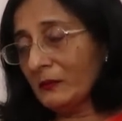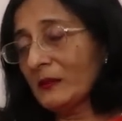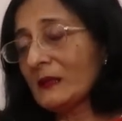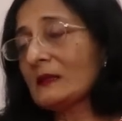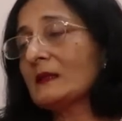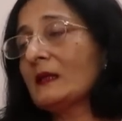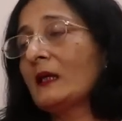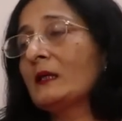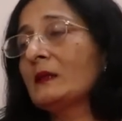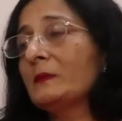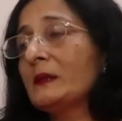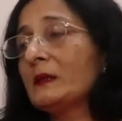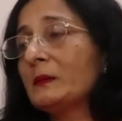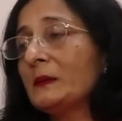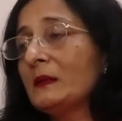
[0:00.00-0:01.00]
was signed
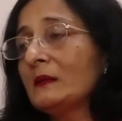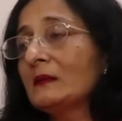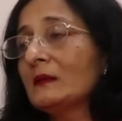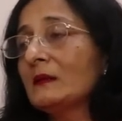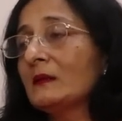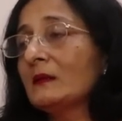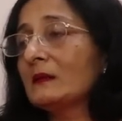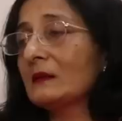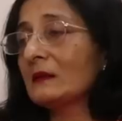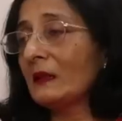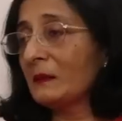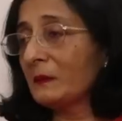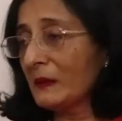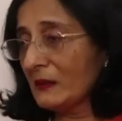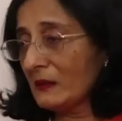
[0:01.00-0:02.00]
between the
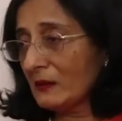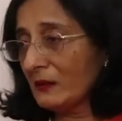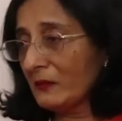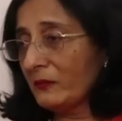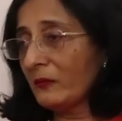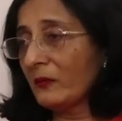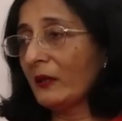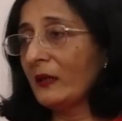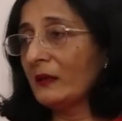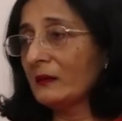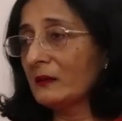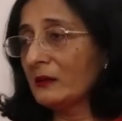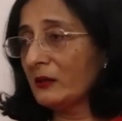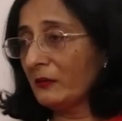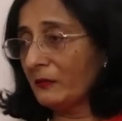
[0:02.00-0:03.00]
State Minister for
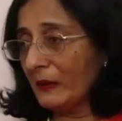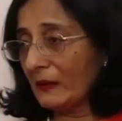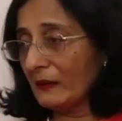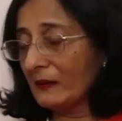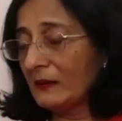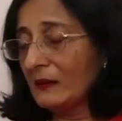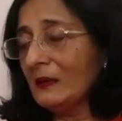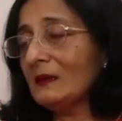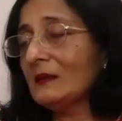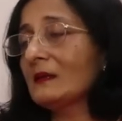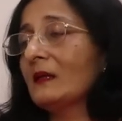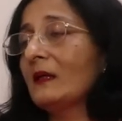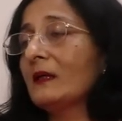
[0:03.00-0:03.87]
Energy of Bangladesh